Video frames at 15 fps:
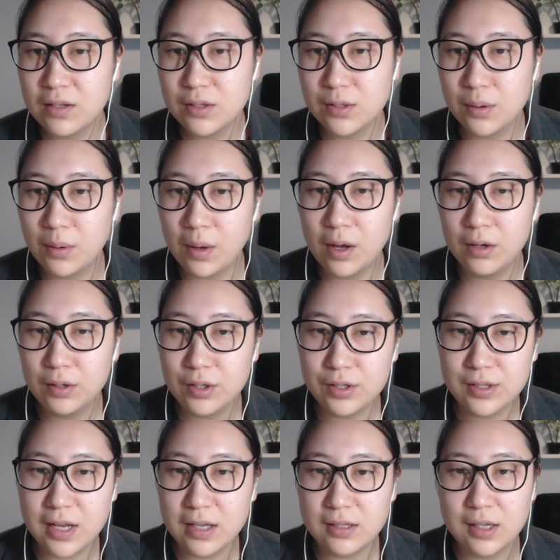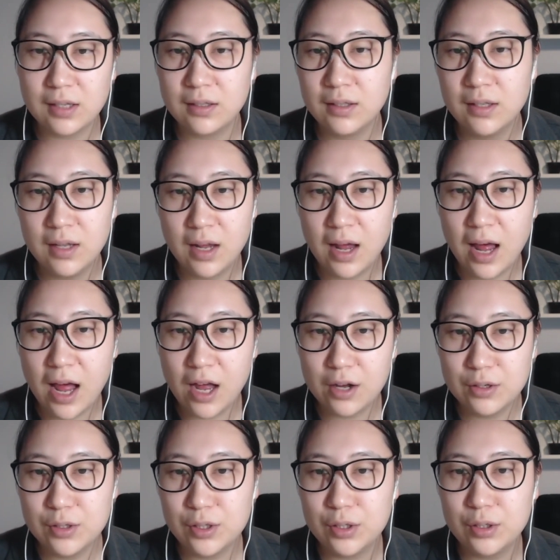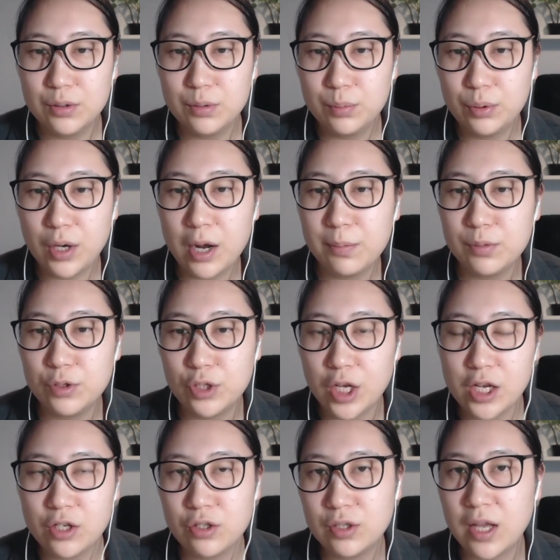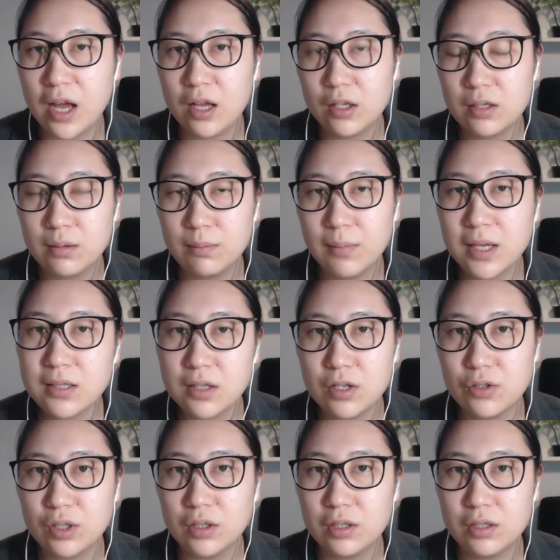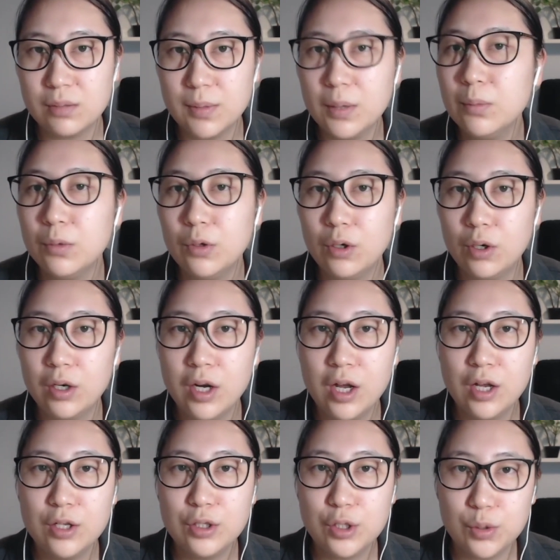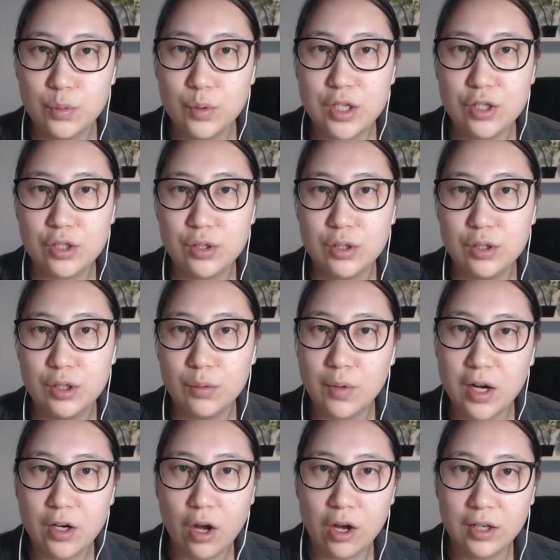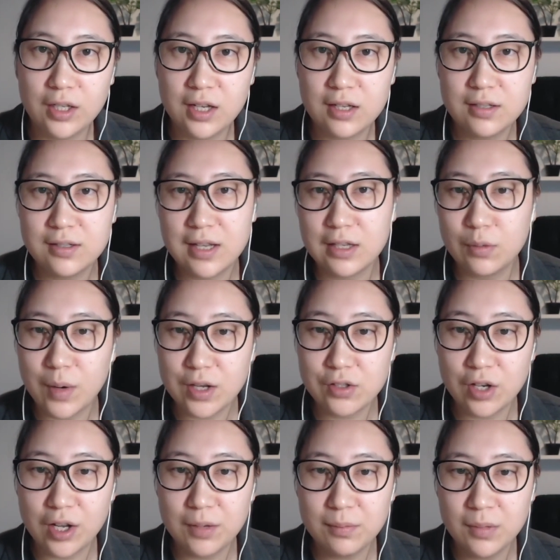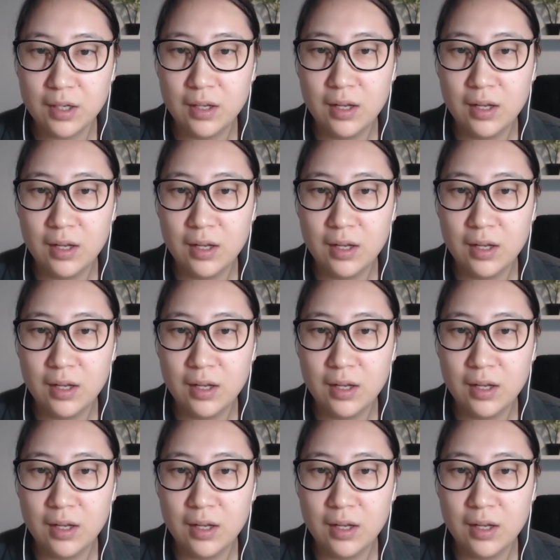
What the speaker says: So understanding how do you prep change that message a little bit more to reach the right audience at the right time.